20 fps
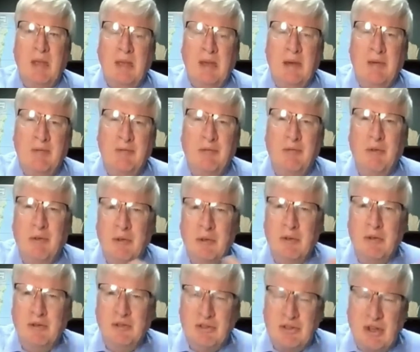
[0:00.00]
if,
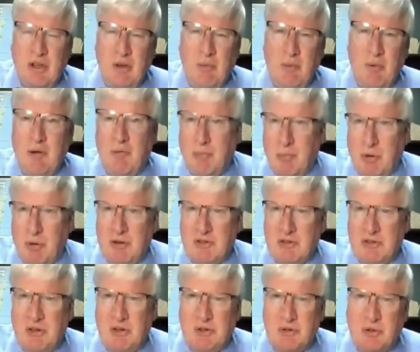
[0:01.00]
say, one of
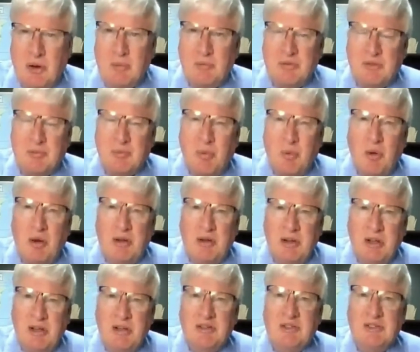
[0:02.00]
President Trump's
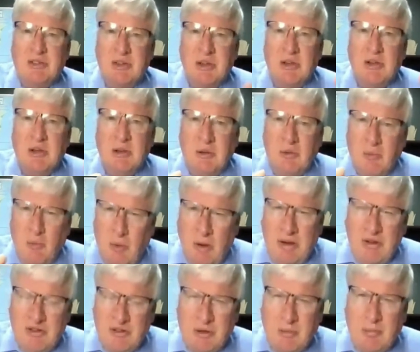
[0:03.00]
appointees
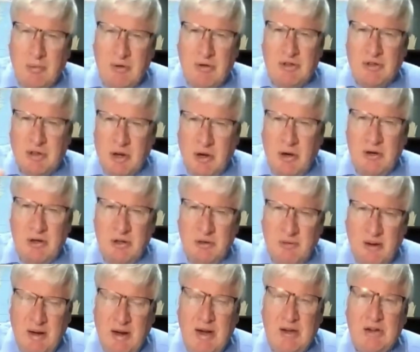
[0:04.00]
winds up in charge
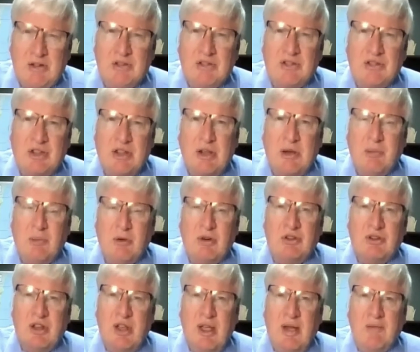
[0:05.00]
of an agency in
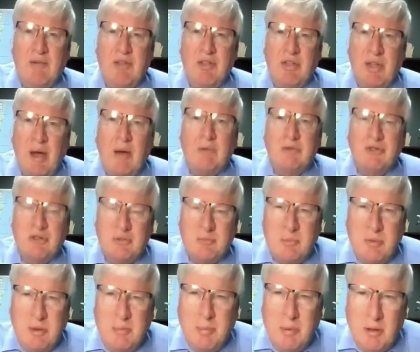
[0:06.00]
which they have
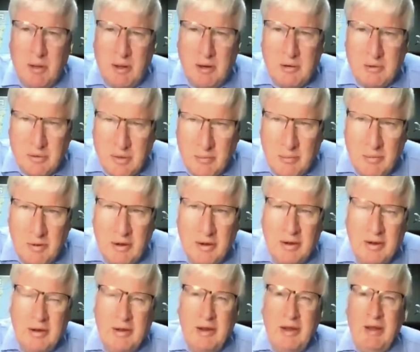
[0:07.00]
1,000 people under them,
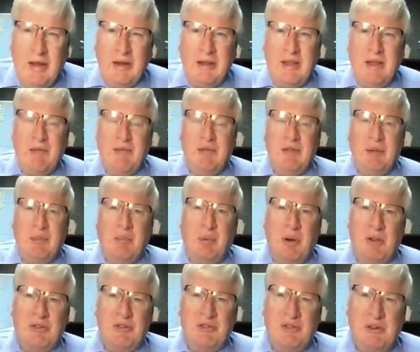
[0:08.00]
and given that
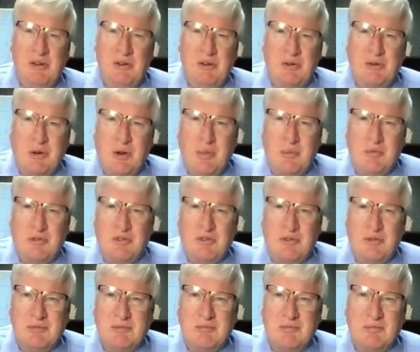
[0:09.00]
President Trump's